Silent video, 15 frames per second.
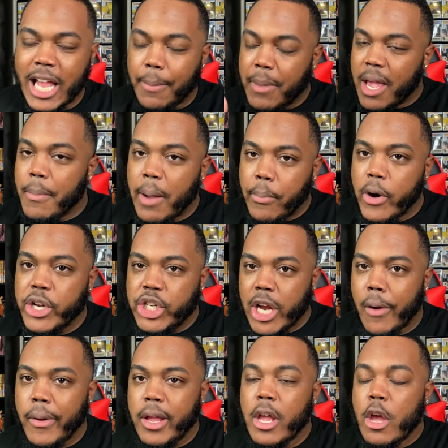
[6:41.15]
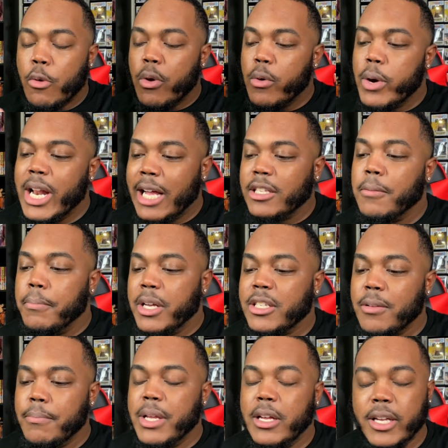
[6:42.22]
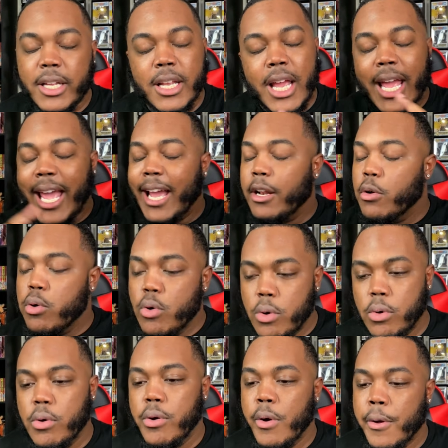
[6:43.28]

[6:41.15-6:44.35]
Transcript: Now, me and my boy Jerry, we went out to Books A Million and whew.